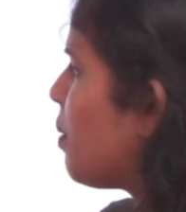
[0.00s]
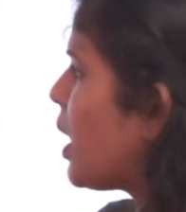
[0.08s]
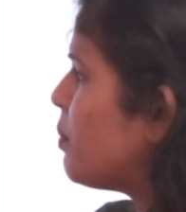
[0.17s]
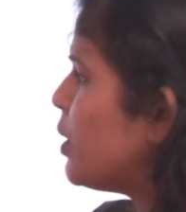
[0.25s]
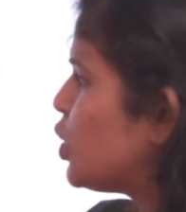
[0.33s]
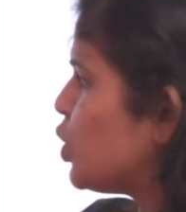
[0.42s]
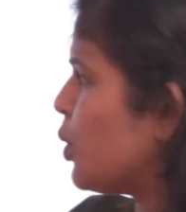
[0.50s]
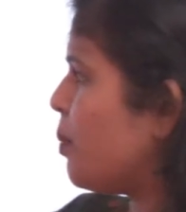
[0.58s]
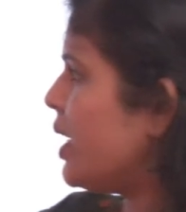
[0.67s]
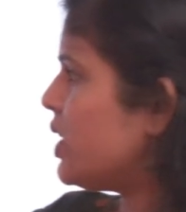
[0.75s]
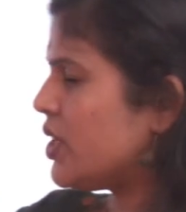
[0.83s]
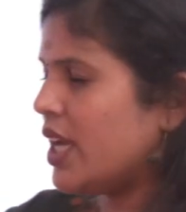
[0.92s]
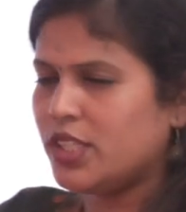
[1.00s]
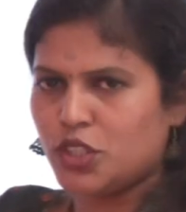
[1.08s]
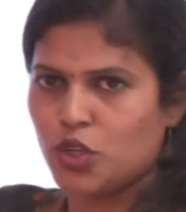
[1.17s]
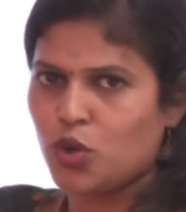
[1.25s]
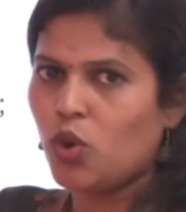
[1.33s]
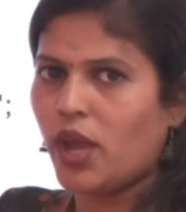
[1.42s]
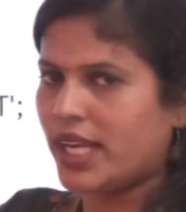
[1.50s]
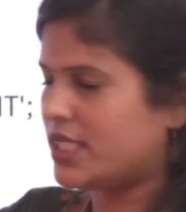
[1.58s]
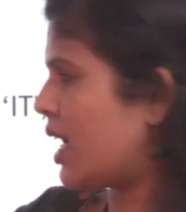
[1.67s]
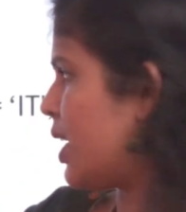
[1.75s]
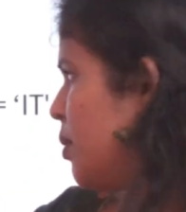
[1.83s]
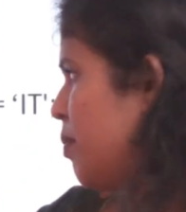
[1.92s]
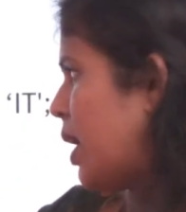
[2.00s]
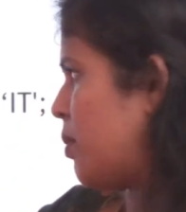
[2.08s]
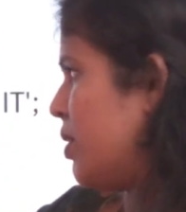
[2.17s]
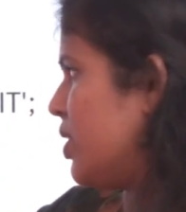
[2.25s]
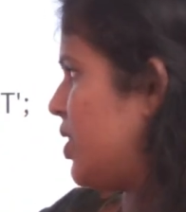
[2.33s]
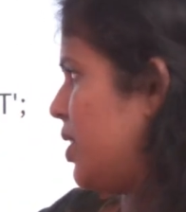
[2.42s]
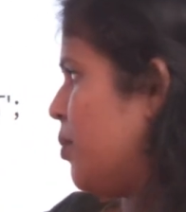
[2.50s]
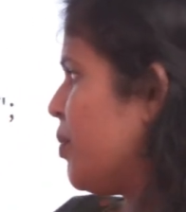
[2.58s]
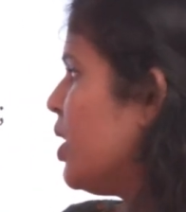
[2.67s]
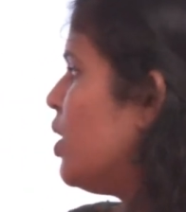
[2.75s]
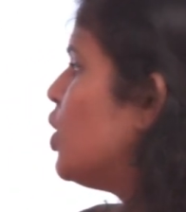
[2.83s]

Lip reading: department should be changed to HR department here.